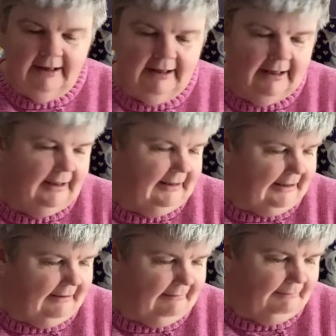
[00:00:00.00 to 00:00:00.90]
And
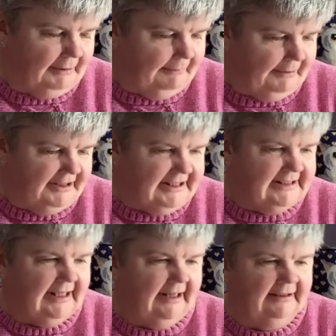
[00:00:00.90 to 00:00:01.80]
then Blackbird
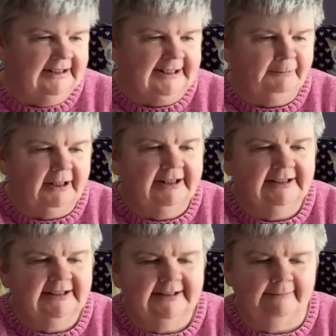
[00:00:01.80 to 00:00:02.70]
Designs,
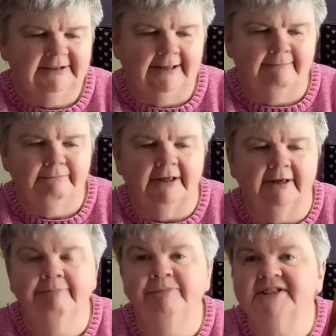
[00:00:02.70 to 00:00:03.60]
Splendid
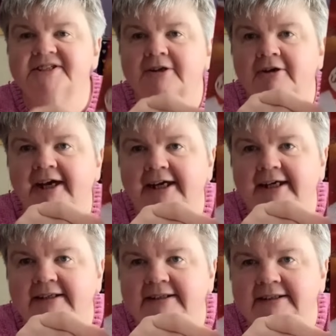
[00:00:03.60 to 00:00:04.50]
September, the
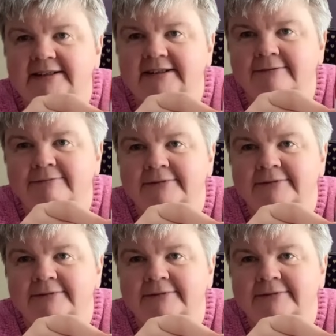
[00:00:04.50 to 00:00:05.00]
stockings.